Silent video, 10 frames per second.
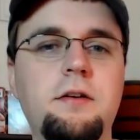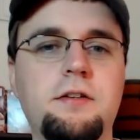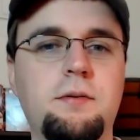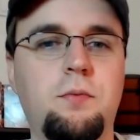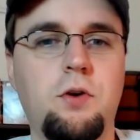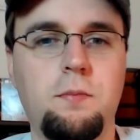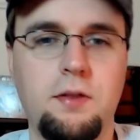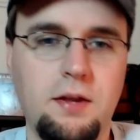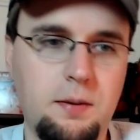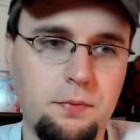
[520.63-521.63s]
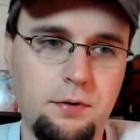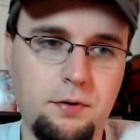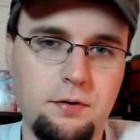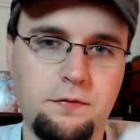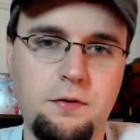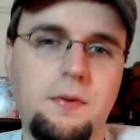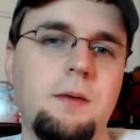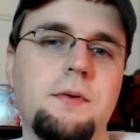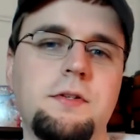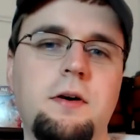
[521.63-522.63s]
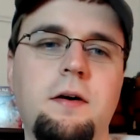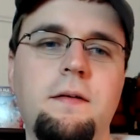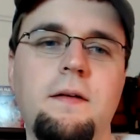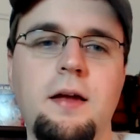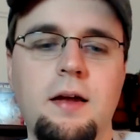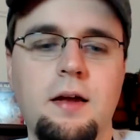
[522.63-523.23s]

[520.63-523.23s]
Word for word: disappointment that I pre-ordered from Amazon,